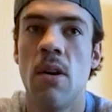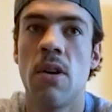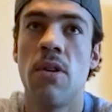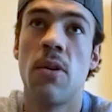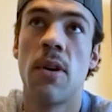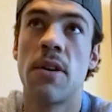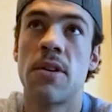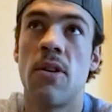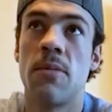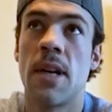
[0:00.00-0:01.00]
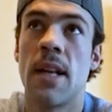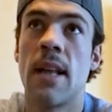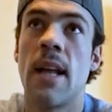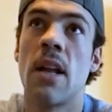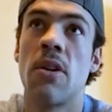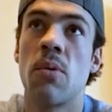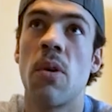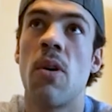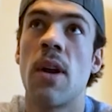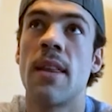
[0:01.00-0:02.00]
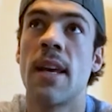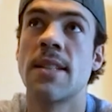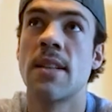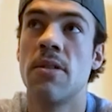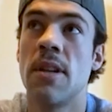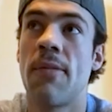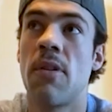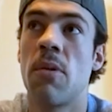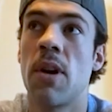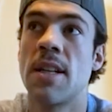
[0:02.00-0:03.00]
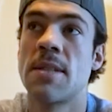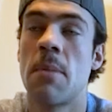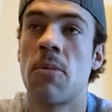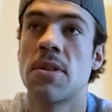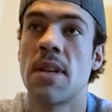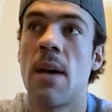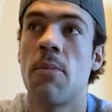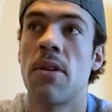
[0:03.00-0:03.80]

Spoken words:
you do what you're told, but then on the road, I think it's a little different where you get to spend more time,